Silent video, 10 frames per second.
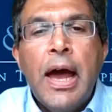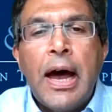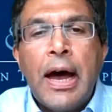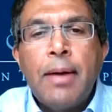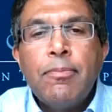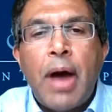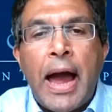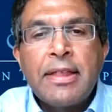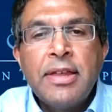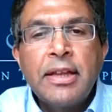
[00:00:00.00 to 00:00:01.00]

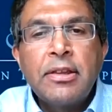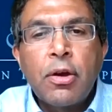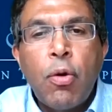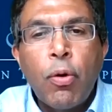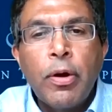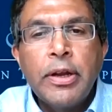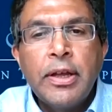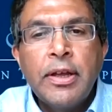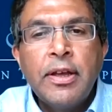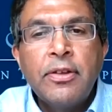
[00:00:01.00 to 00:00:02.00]
I think the
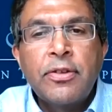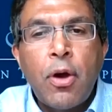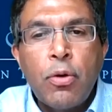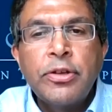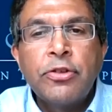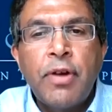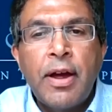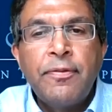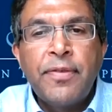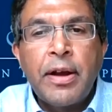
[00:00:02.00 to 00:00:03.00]
court is going to
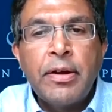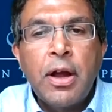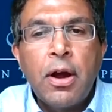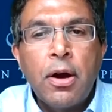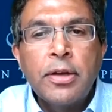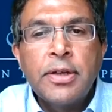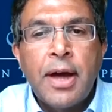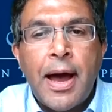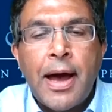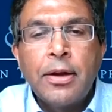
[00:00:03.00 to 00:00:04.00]
try very hard to
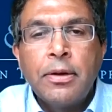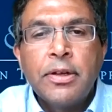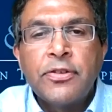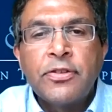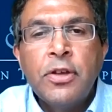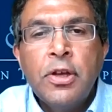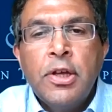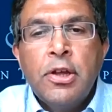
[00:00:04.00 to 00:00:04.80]
honor its